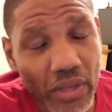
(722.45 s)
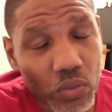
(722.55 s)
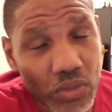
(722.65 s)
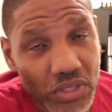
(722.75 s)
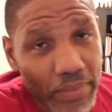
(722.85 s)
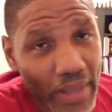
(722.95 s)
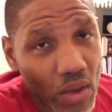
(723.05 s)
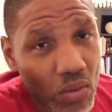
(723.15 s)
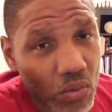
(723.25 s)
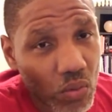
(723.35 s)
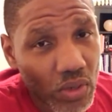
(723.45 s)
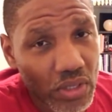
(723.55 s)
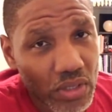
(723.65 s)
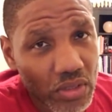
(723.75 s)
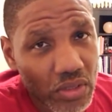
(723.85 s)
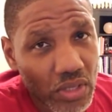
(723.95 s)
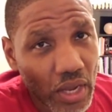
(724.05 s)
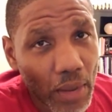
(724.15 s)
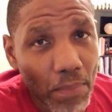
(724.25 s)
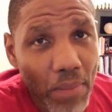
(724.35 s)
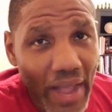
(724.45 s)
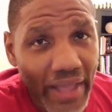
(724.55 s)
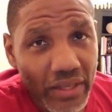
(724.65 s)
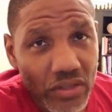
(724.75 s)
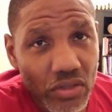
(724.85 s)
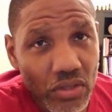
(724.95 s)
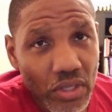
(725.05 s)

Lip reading: was about was a bias,